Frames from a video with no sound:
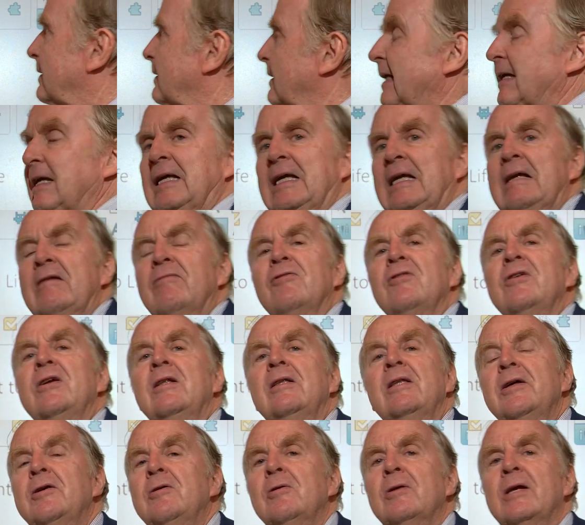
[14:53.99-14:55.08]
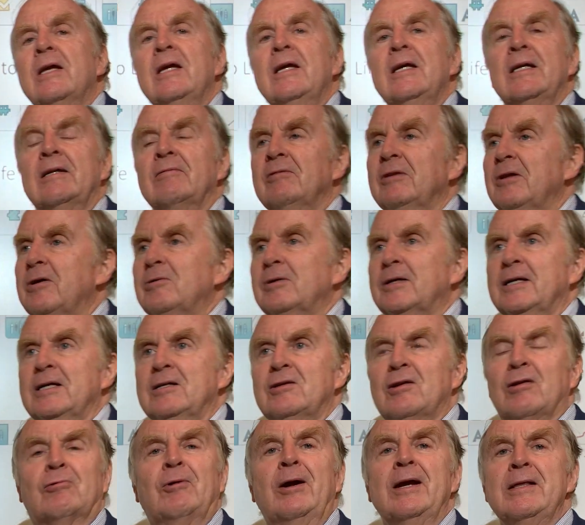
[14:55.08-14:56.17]
Even a little kid, if a little kid's
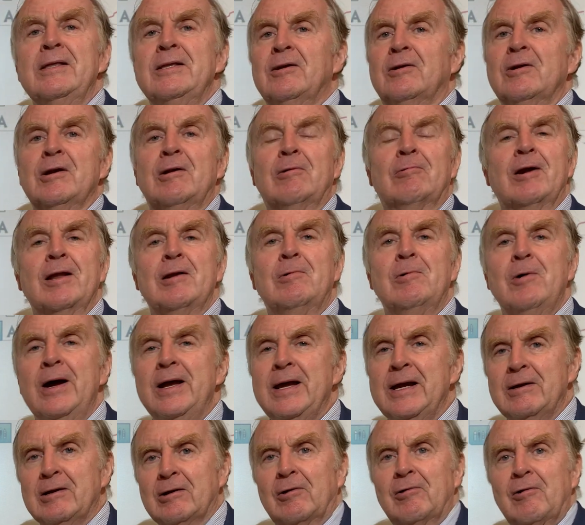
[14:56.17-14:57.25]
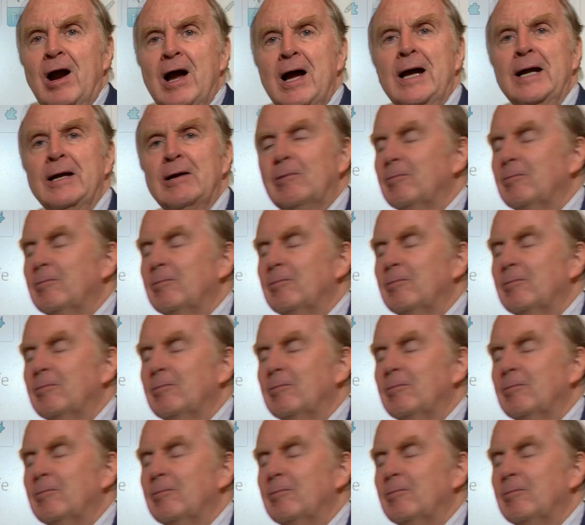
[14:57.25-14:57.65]
threatened, they're going to run away or cry or